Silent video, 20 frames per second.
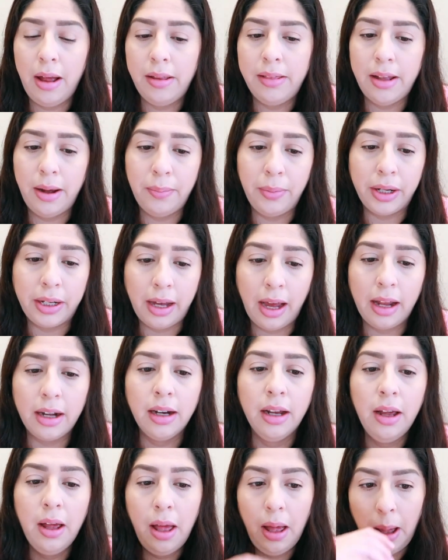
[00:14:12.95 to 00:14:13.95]
them
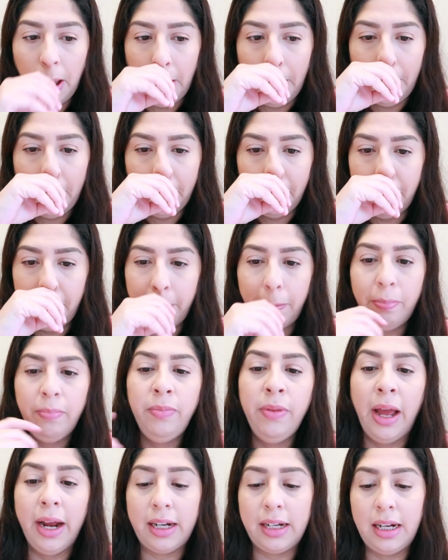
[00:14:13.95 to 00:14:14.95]
again um,
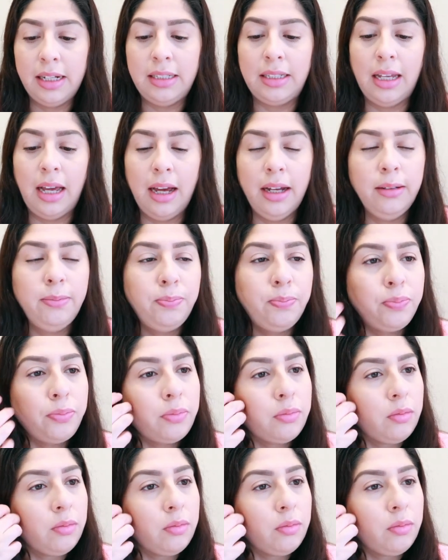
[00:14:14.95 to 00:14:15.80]
like I said,